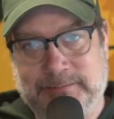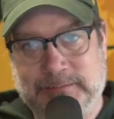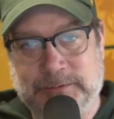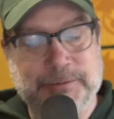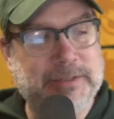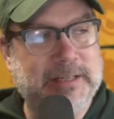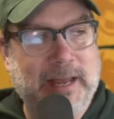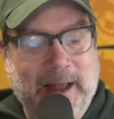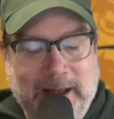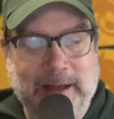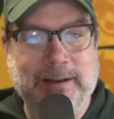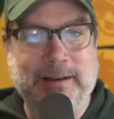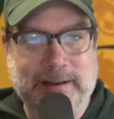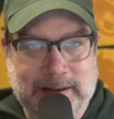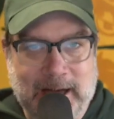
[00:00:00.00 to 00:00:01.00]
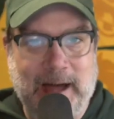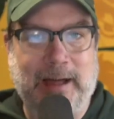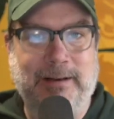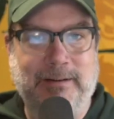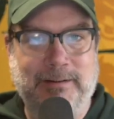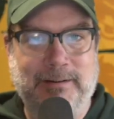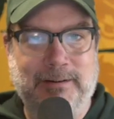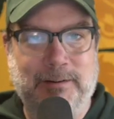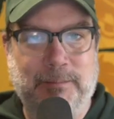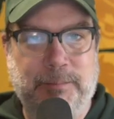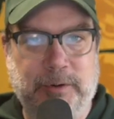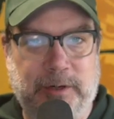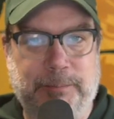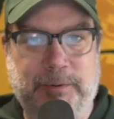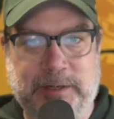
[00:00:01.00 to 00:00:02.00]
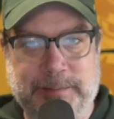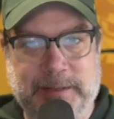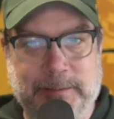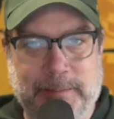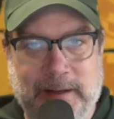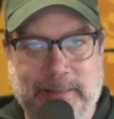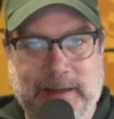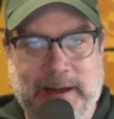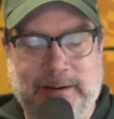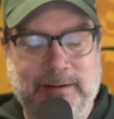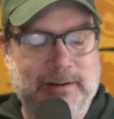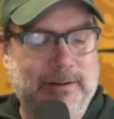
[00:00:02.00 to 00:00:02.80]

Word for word: You cannot put a premium on that.